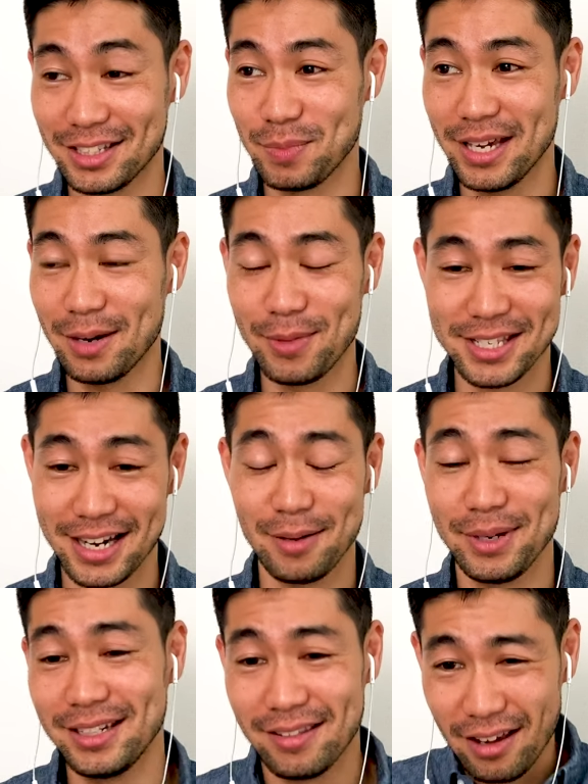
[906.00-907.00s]
it's been amazing. I
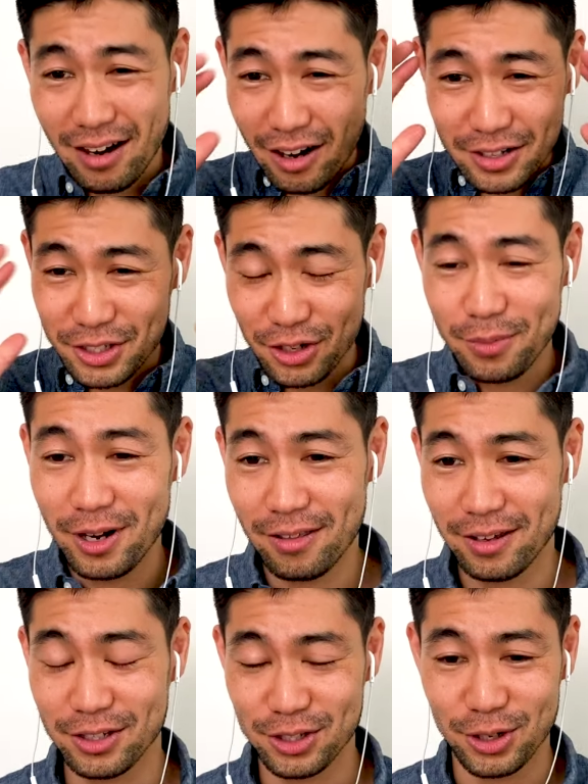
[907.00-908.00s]
mean, there are so many
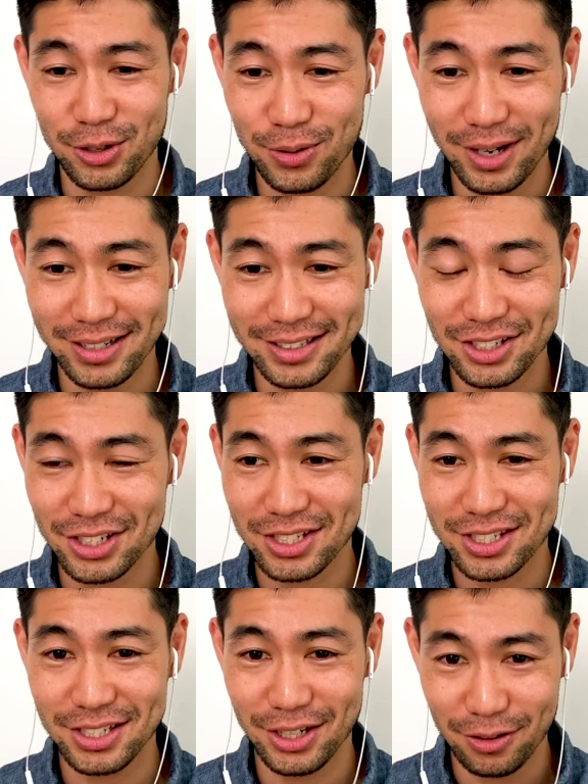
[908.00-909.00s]
things to do, and
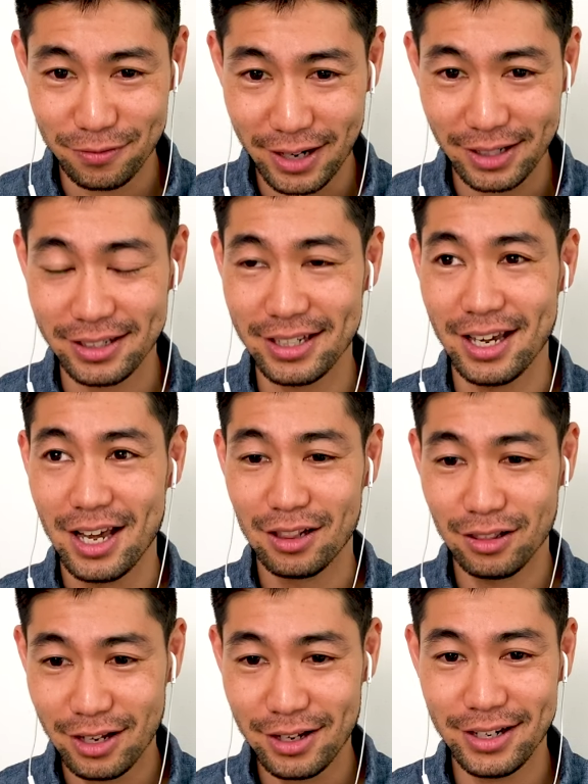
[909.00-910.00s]
just, you know, finally
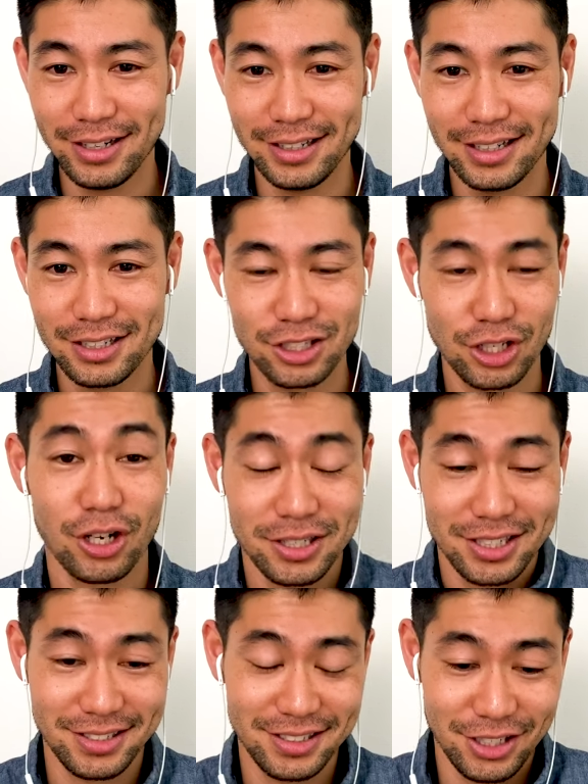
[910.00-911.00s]
learning,
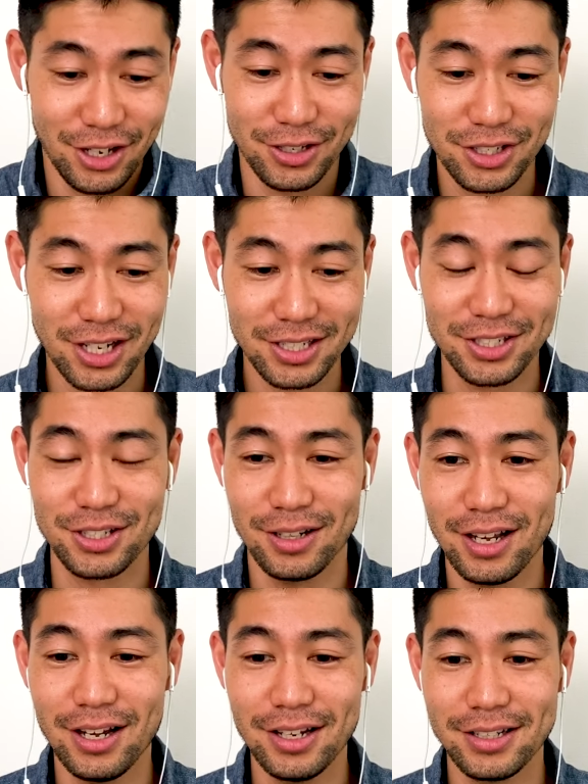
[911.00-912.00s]
starting to
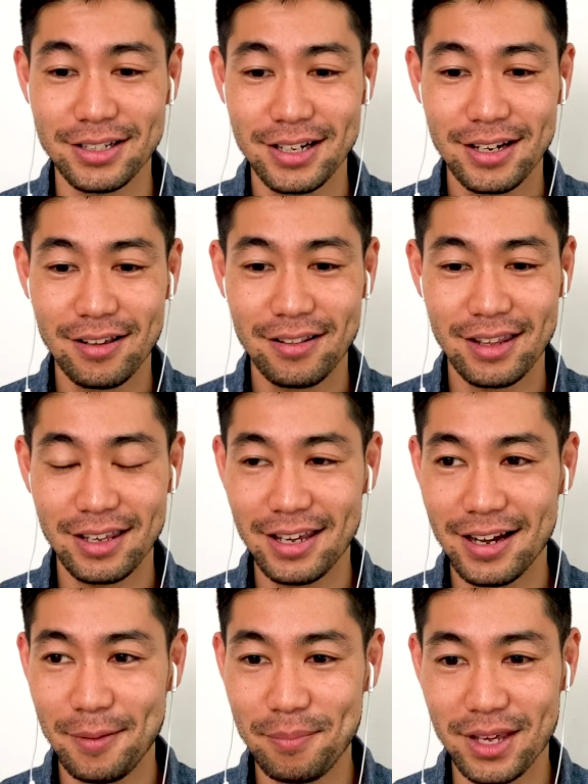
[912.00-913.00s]
learn
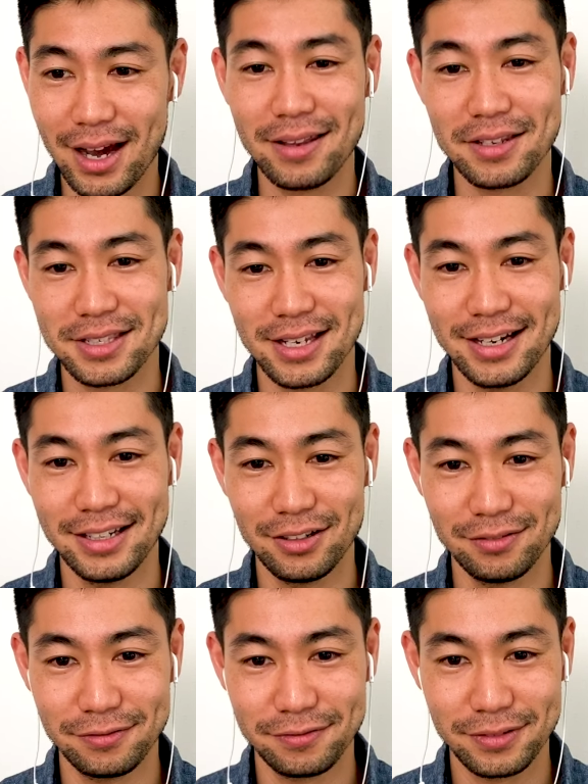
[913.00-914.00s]
the other side
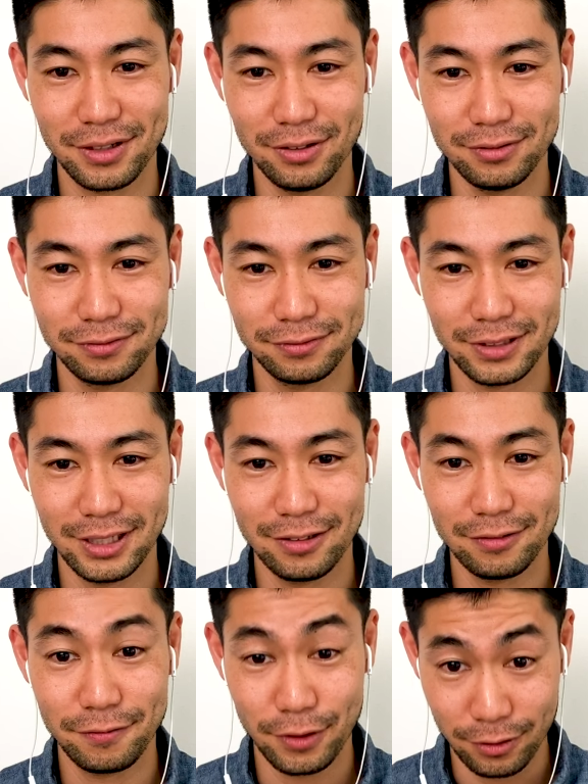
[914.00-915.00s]
of
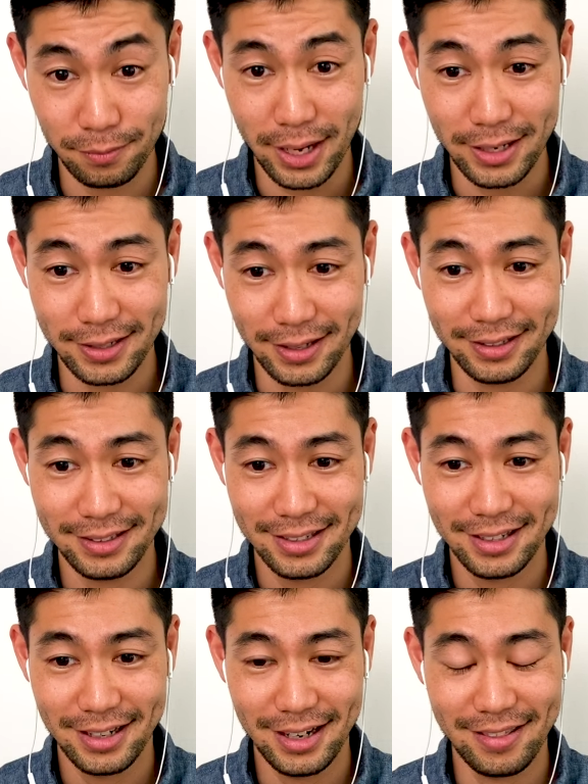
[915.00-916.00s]
filmmaking.
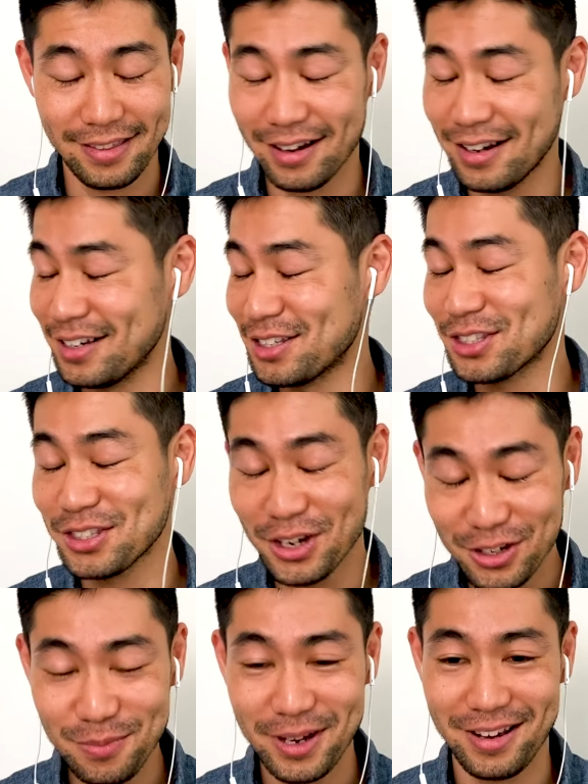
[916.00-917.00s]
And there are so
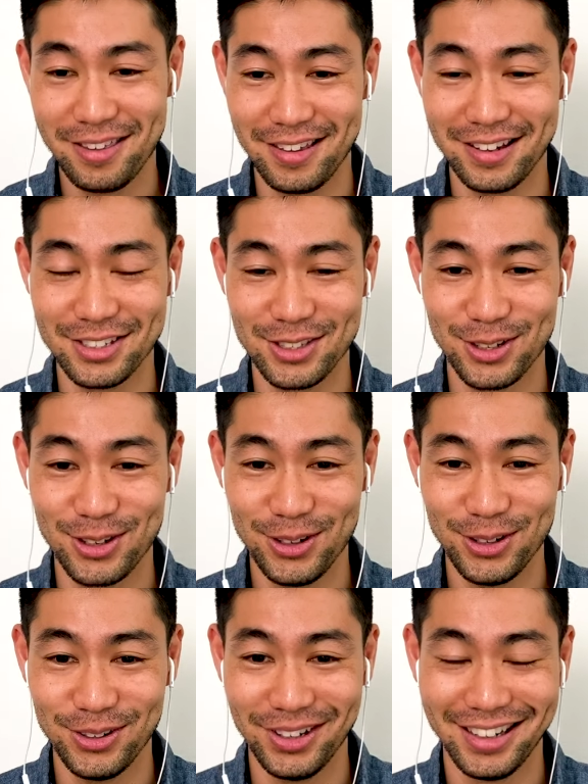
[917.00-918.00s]
many things to
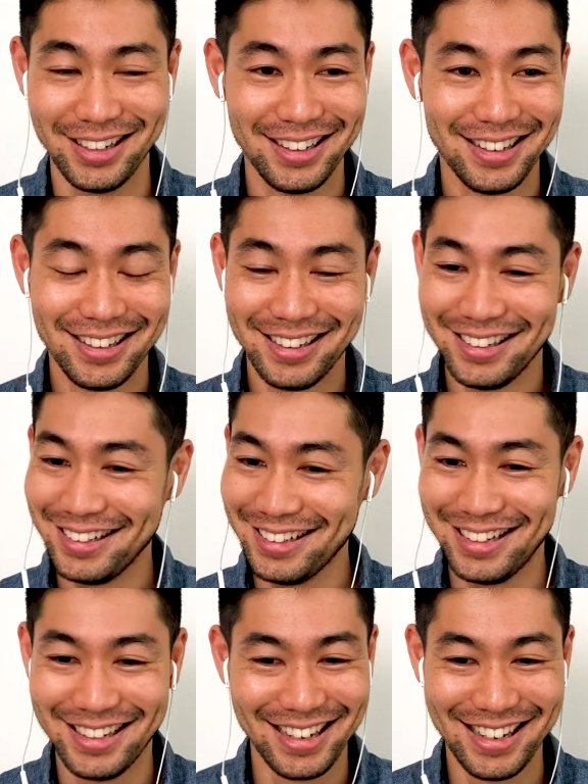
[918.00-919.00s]
do.
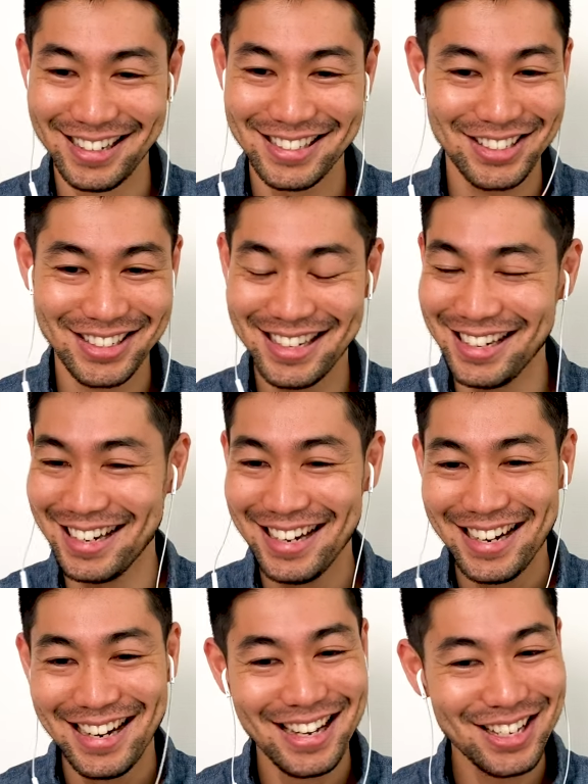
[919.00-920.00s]

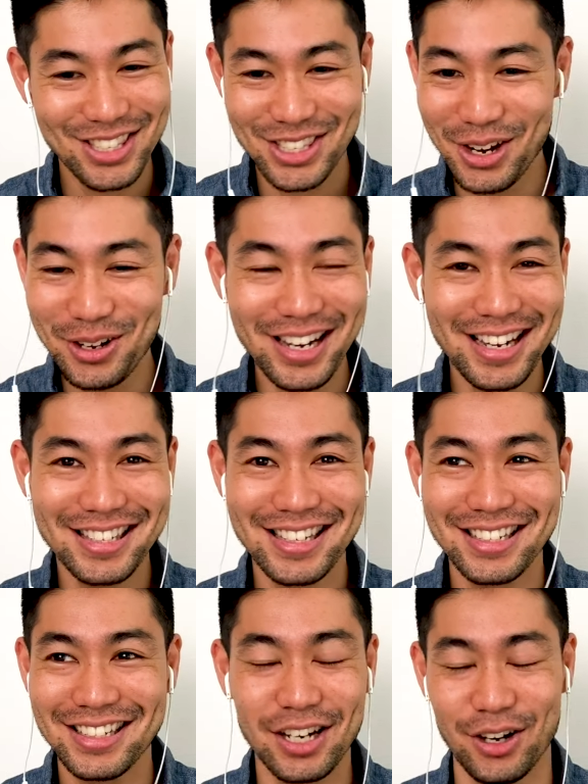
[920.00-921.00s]
It's so
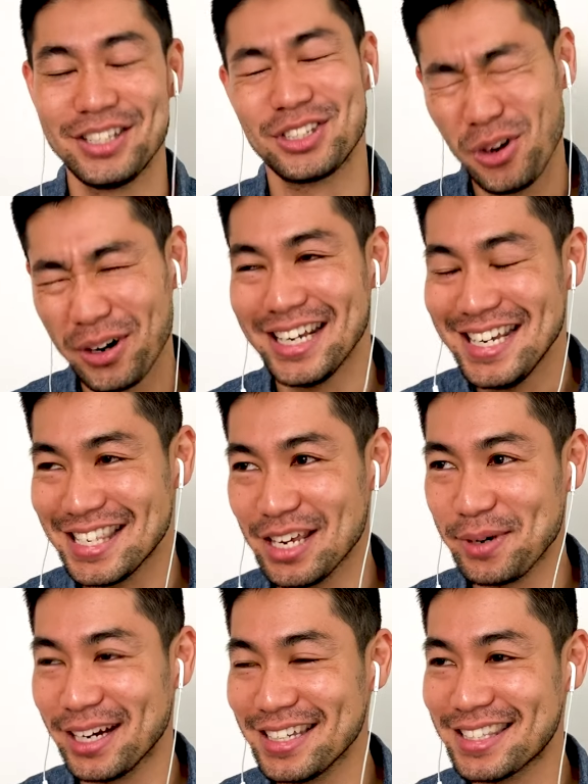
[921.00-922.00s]
easy. Oh, it's not easy,
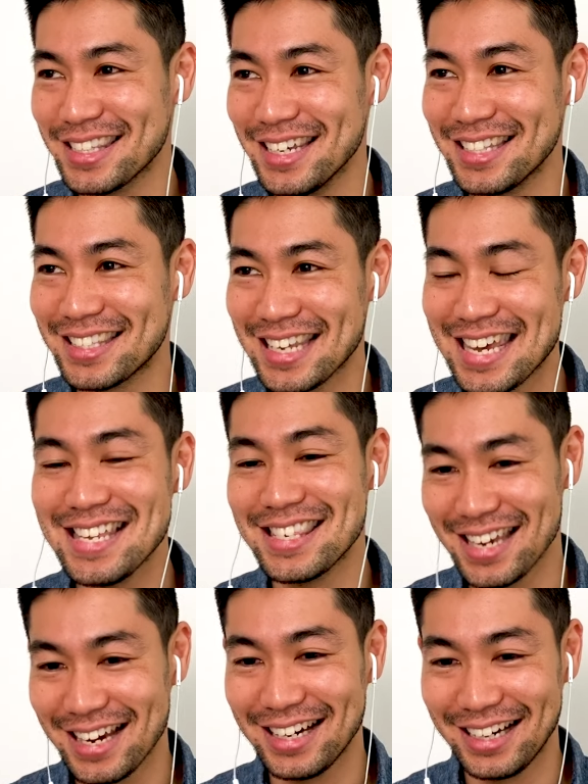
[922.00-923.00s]
but it's
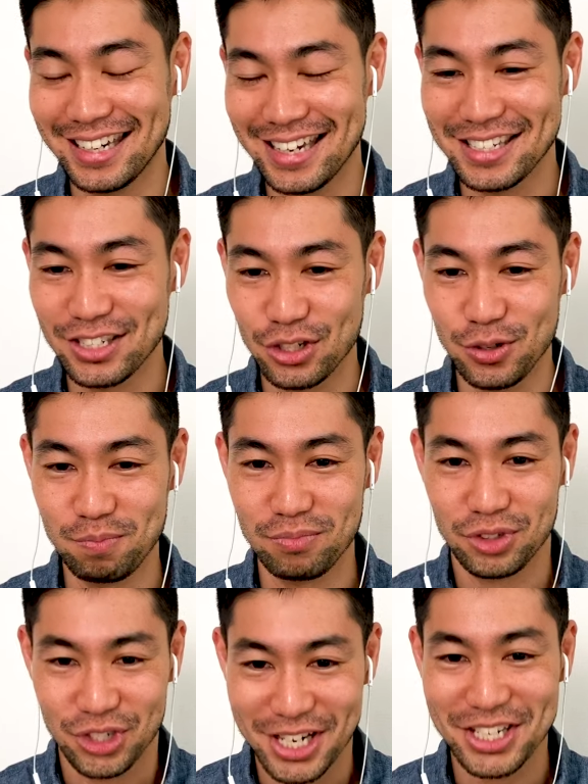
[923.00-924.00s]
easier, I guess, to
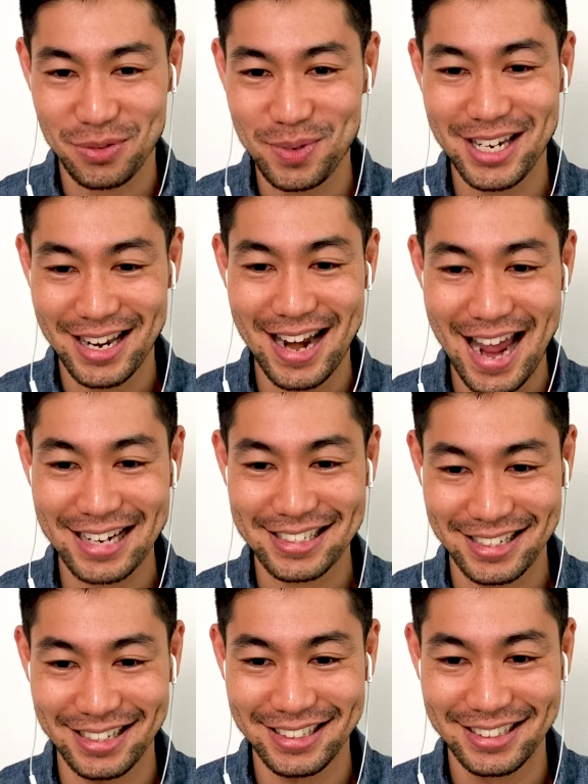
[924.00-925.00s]
just be an
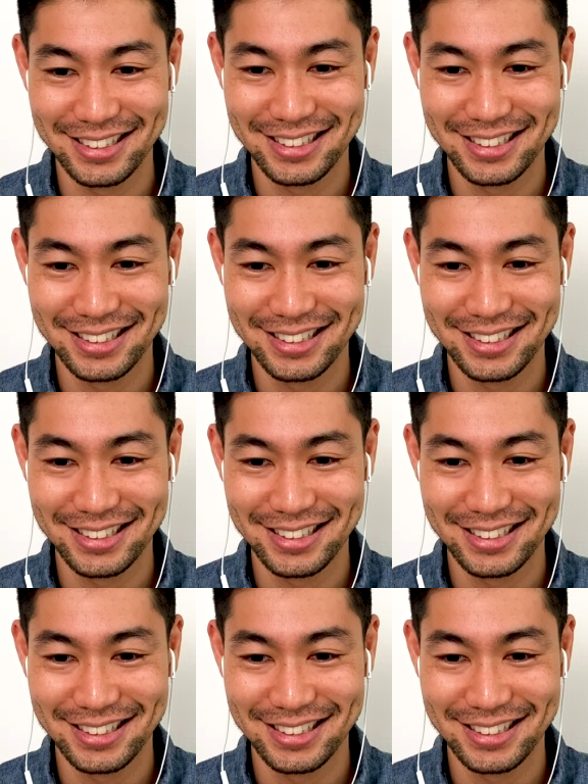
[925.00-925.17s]
actor